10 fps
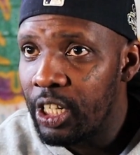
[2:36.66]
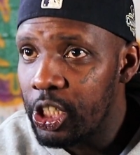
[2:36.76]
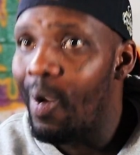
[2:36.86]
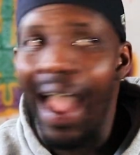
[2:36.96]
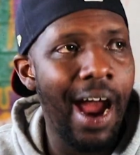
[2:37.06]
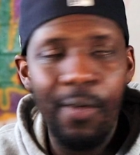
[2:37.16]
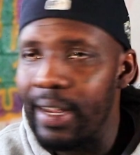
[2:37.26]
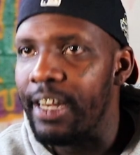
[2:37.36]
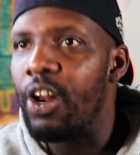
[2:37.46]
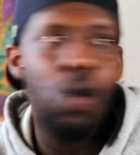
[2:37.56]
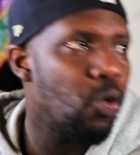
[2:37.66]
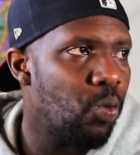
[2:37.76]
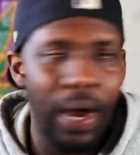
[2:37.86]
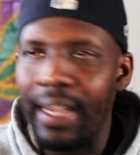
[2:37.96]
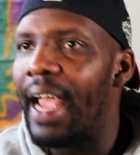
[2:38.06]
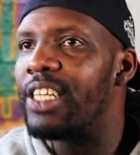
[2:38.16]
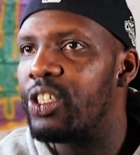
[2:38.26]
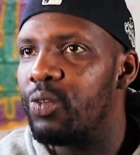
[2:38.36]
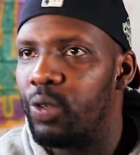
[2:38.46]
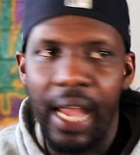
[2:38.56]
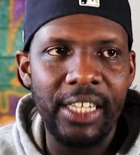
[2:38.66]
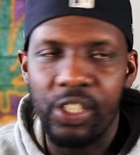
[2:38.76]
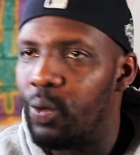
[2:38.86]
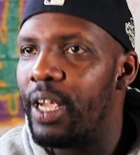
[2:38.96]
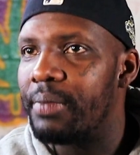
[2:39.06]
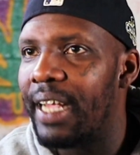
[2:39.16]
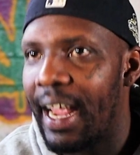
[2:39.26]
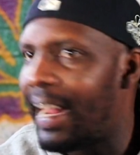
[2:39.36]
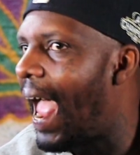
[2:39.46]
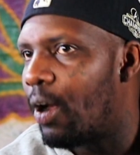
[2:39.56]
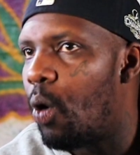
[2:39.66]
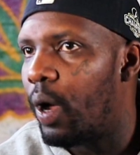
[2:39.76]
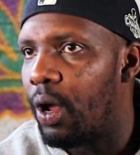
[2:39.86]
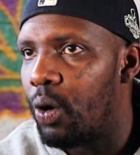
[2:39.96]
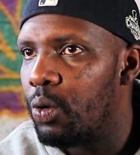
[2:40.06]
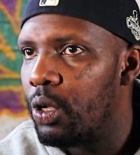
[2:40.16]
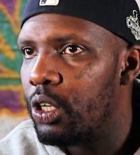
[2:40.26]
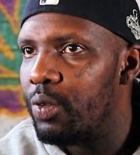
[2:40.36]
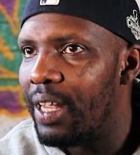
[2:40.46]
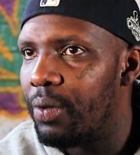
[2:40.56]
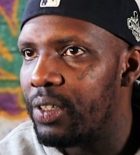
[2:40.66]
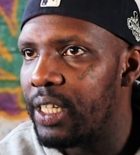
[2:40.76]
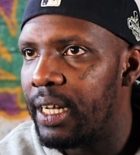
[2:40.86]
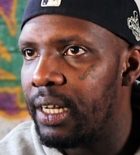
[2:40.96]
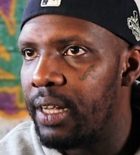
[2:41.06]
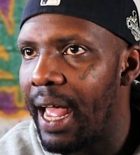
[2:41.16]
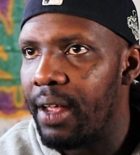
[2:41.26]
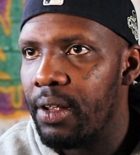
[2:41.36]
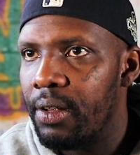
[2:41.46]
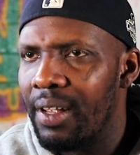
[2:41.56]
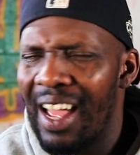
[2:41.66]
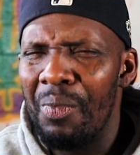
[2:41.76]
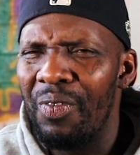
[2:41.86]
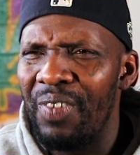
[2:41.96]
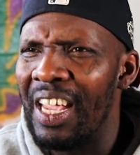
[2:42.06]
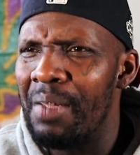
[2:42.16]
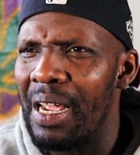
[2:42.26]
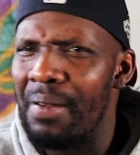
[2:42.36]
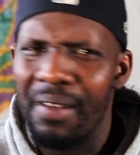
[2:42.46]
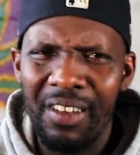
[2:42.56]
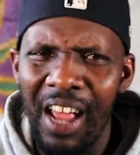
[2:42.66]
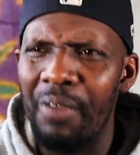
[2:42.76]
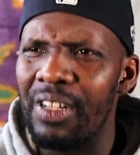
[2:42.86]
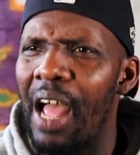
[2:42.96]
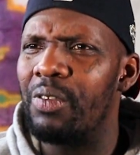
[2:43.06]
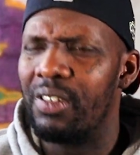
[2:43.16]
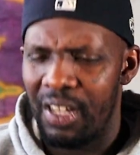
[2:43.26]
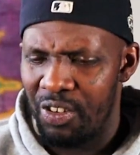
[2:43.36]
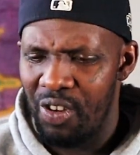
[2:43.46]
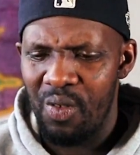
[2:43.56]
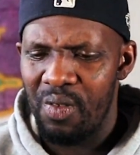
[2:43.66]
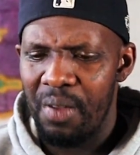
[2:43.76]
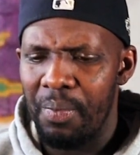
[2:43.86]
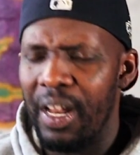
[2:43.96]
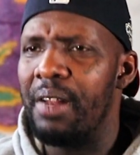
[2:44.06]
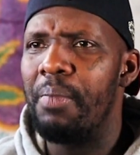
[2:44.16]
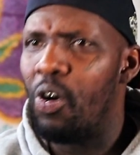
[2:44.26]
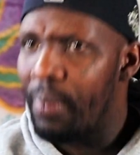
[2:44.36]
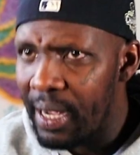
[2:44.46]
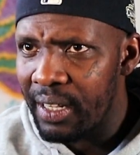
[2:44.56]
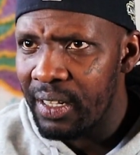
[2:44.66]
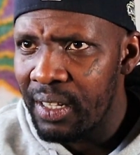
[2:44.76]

So I already know what Gangsta, Gangsta Williams got going on. You did what I'm saying? Mm-hmm. I'm a Fed baby. I was, I was, you know, Bloody Beaumont,